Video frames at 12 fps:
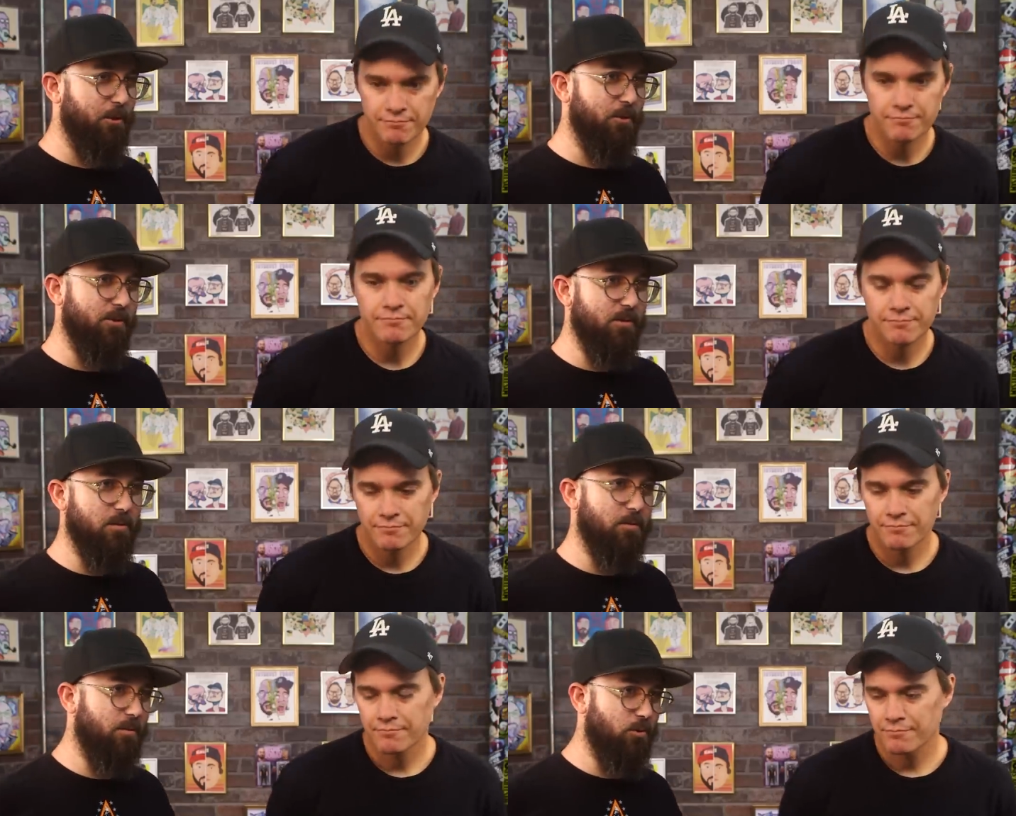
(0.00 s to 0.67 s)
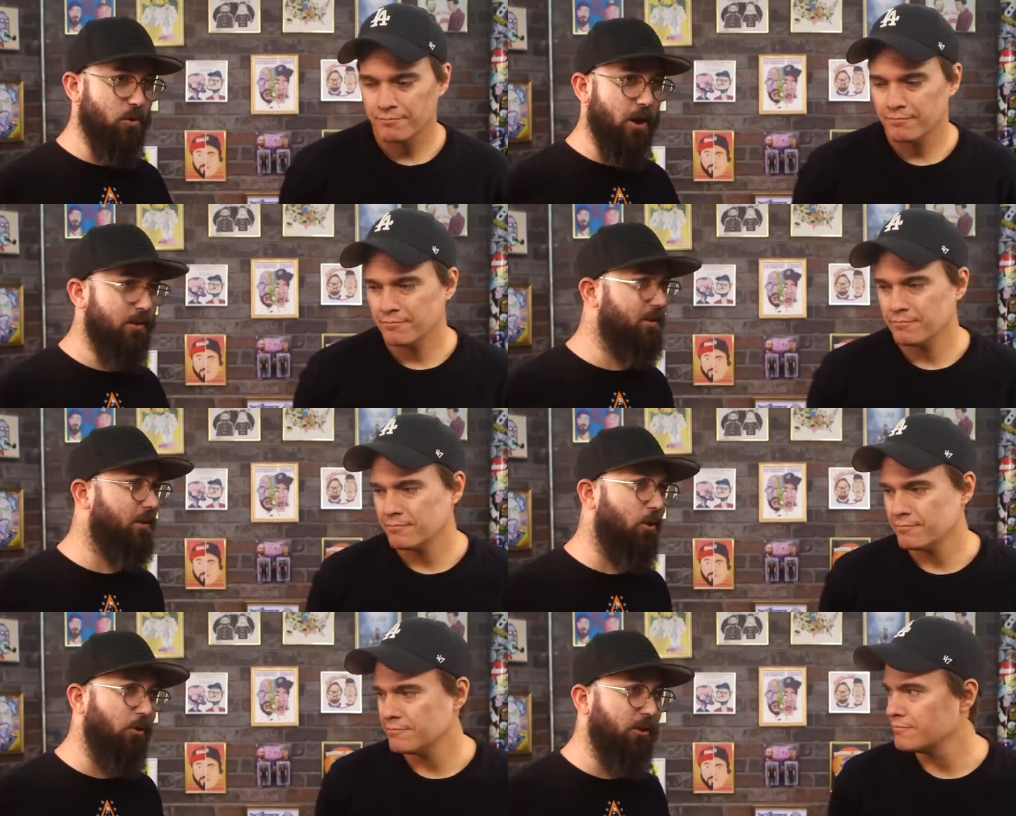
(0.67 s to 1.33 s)
Speaker 1: of those drugs
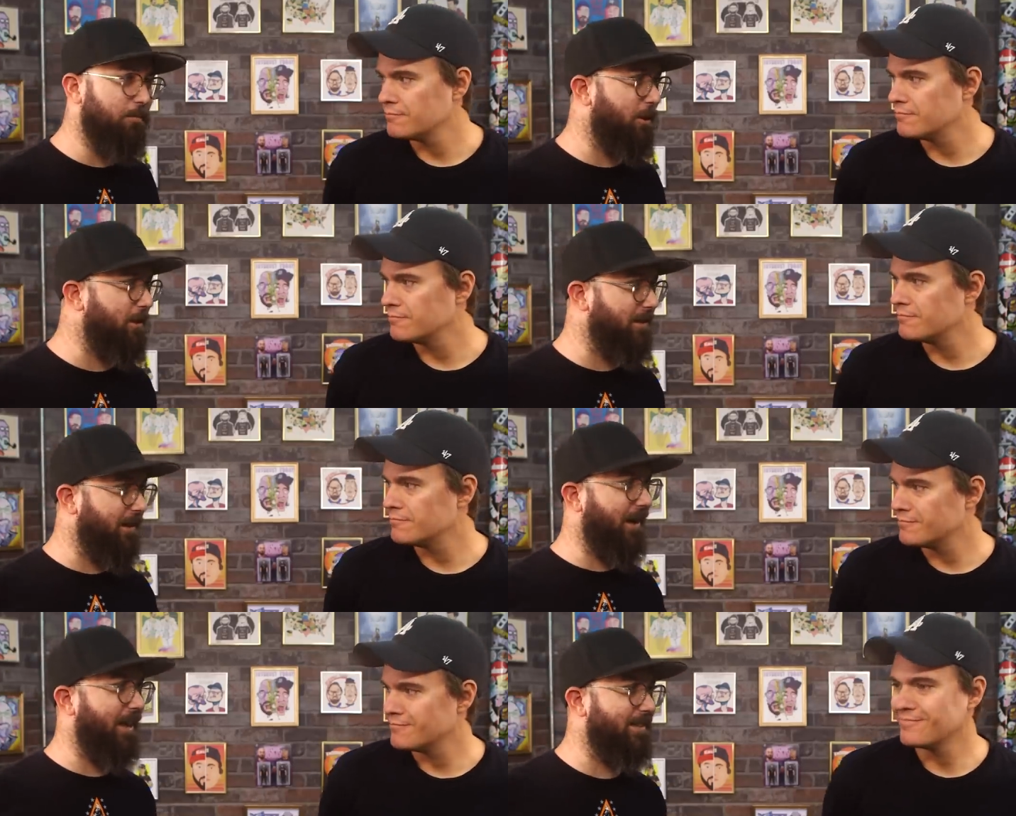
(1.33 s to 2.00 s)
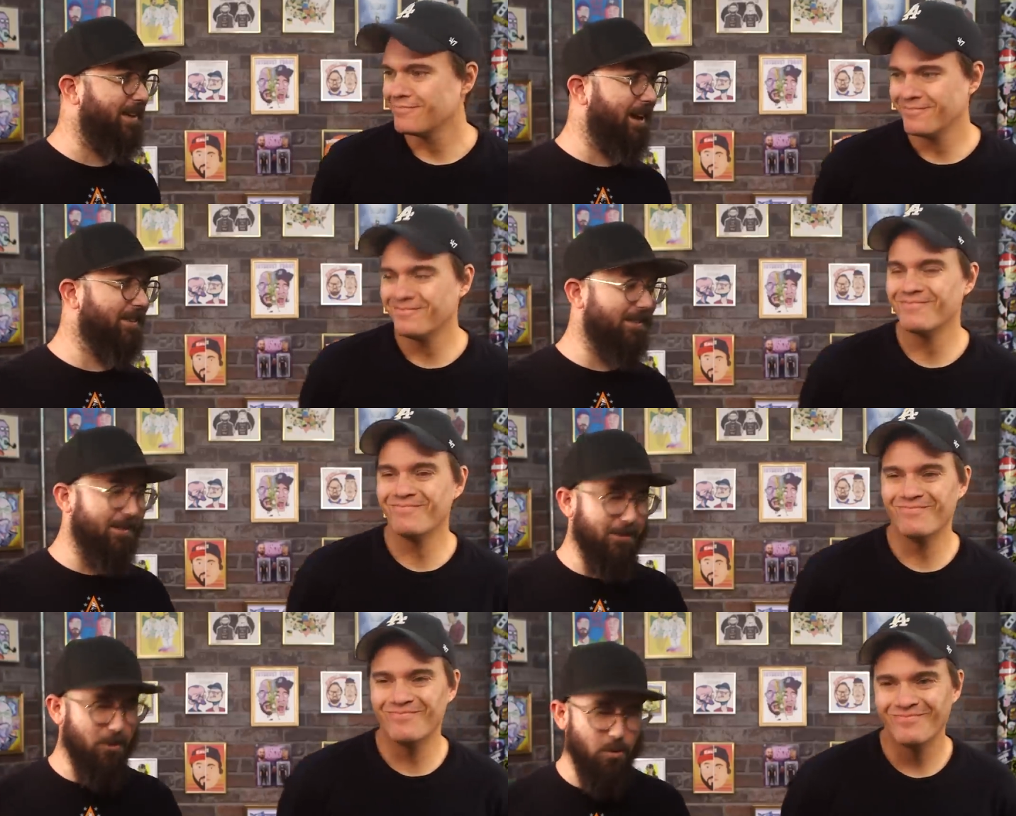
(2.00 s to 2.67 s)
that only the president has
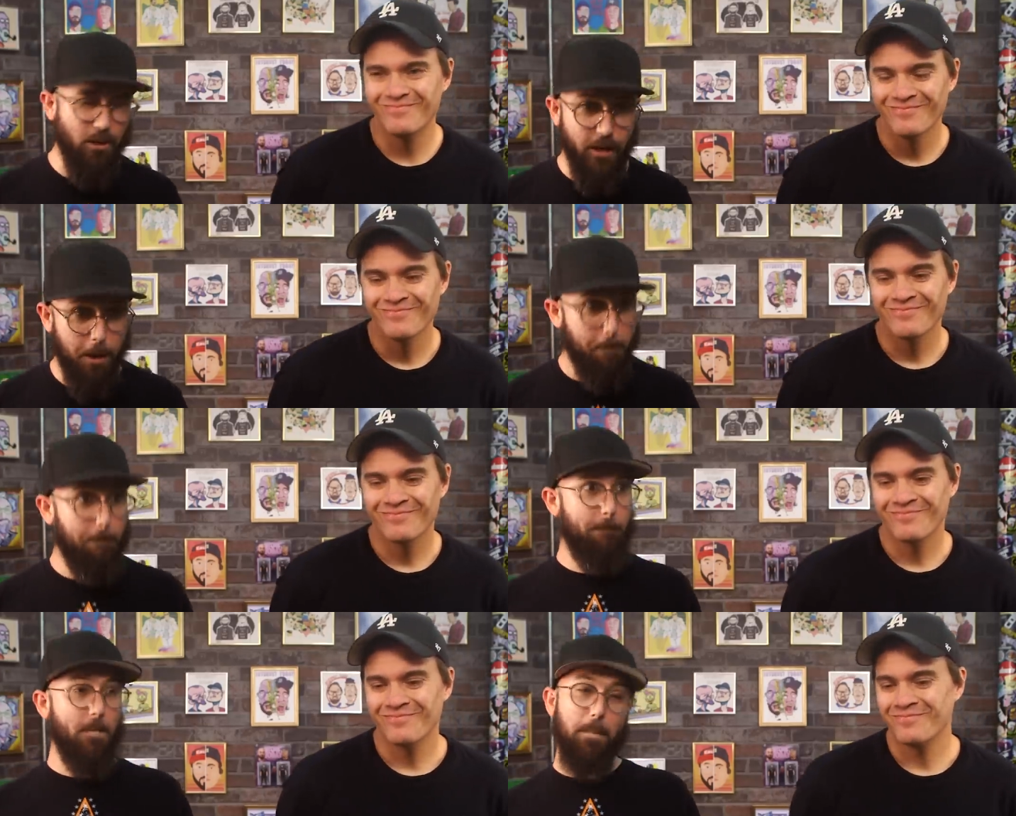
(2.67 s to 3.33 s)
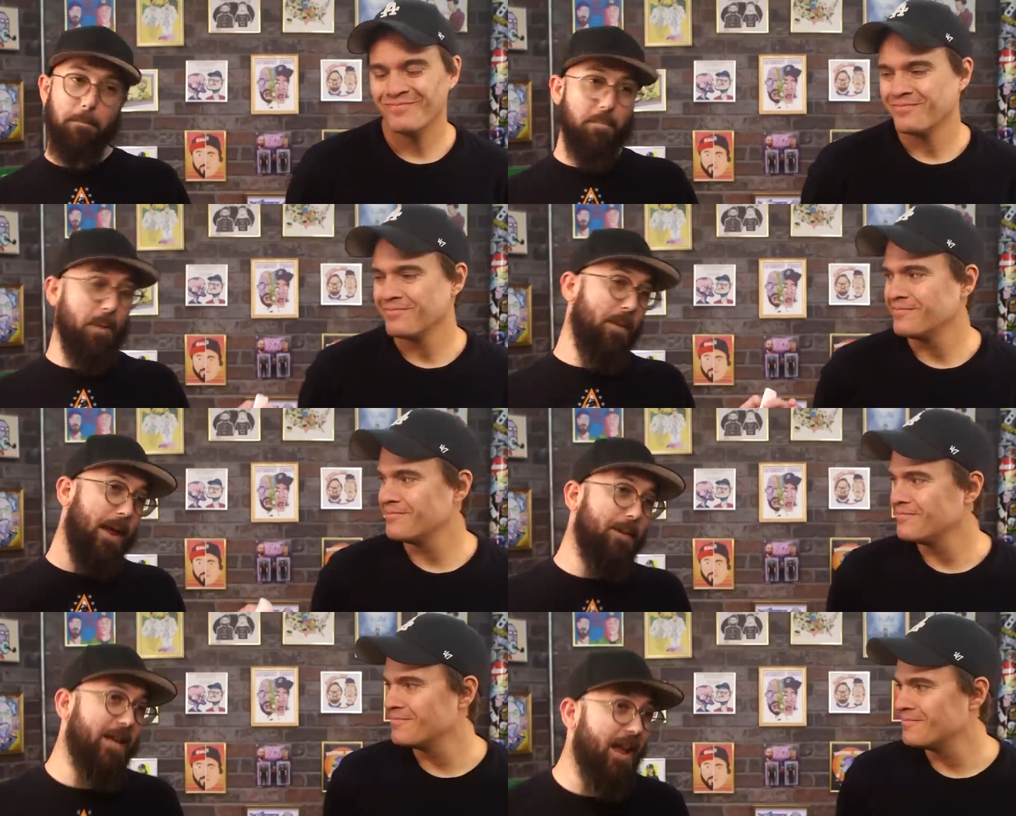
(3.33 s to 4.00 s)
access to. And then that
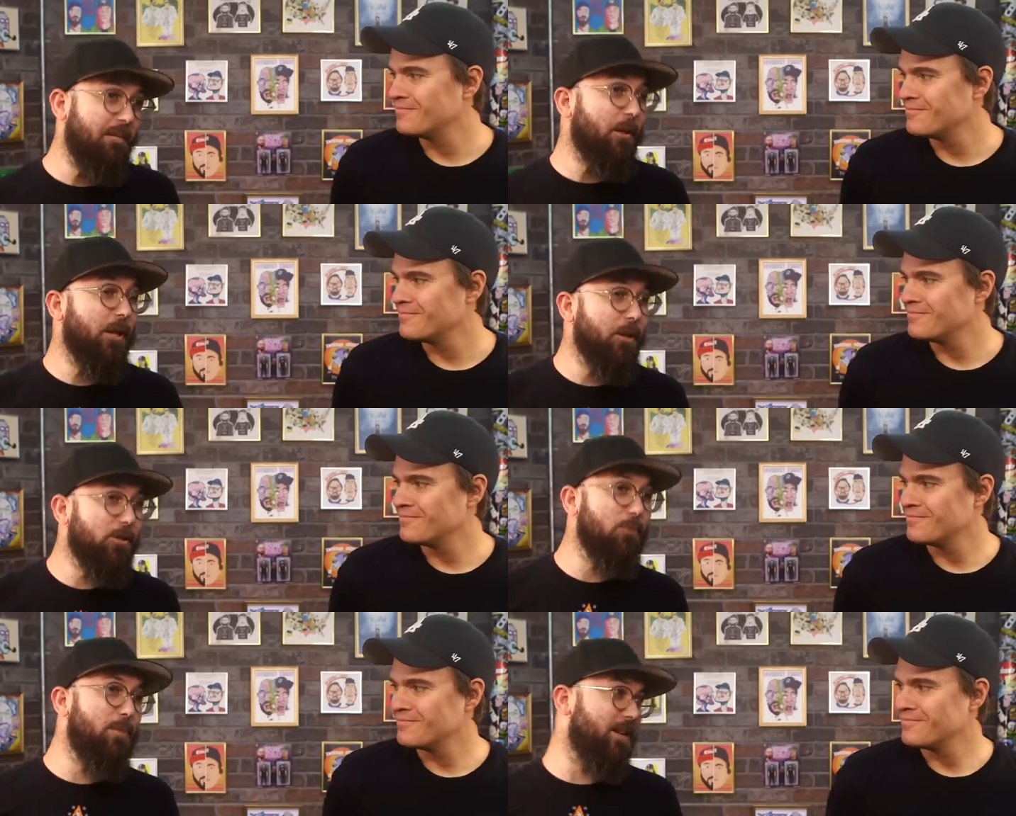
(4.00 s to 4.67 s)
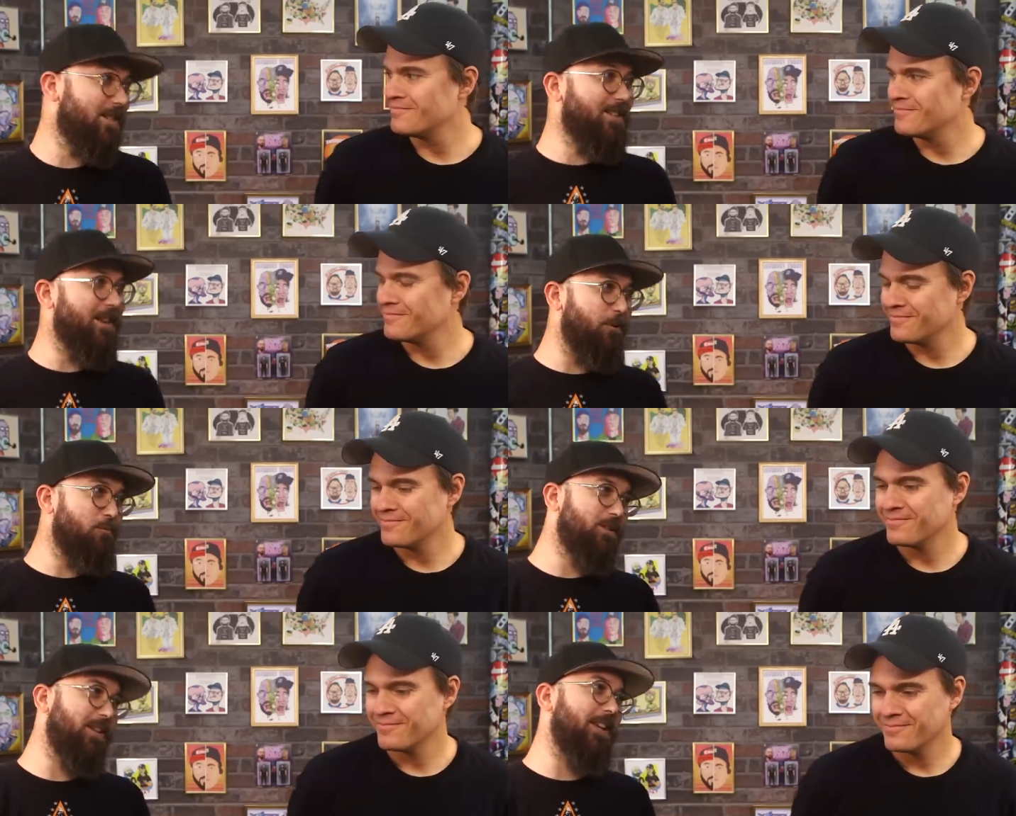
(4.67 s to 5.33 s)
maybe gave him a little too much.
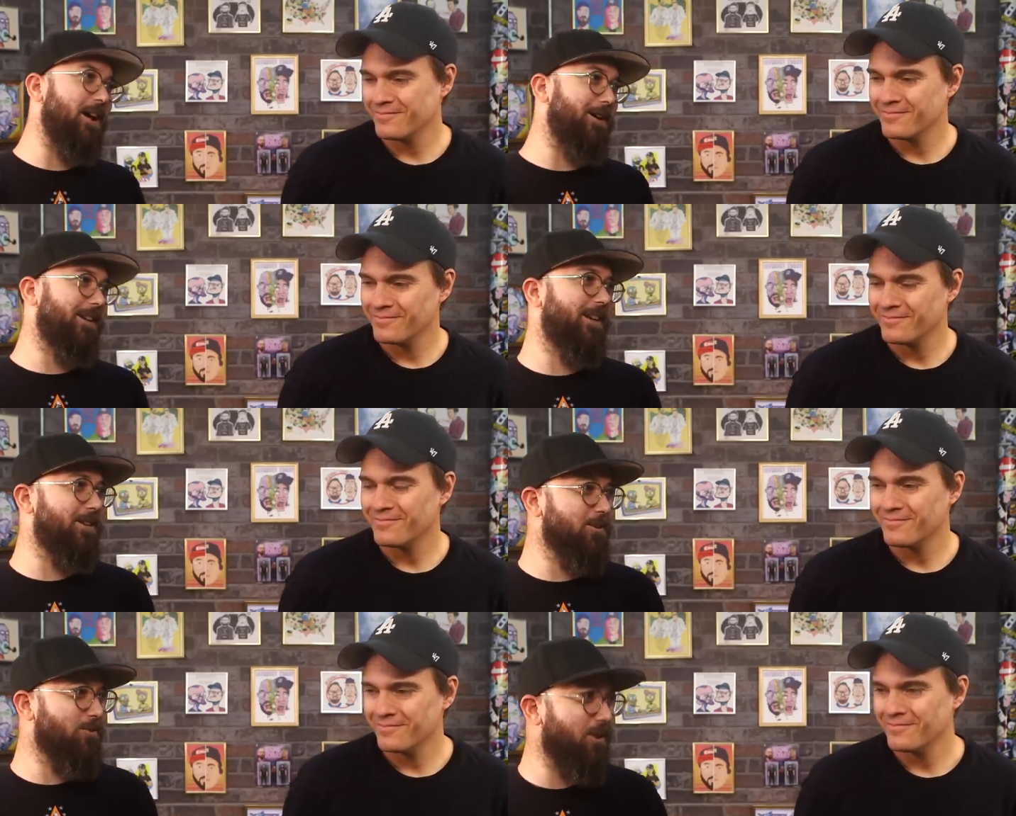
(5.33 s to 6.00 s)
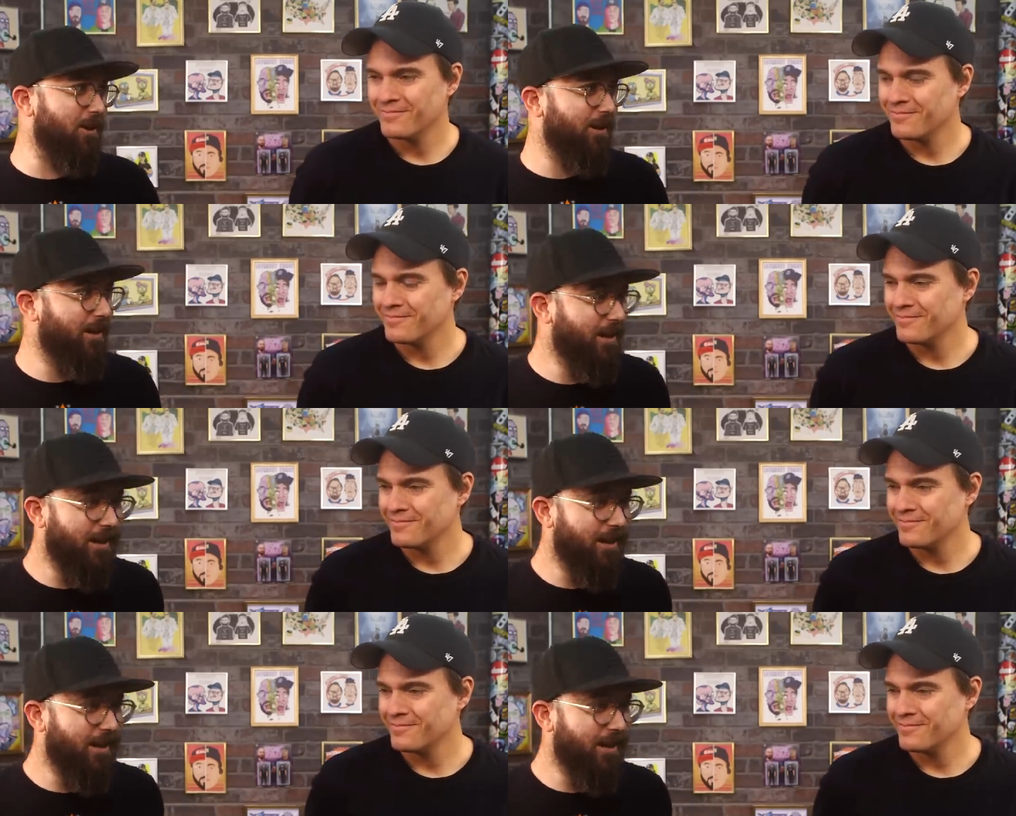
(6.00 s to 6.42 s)
Did the calculations wrong.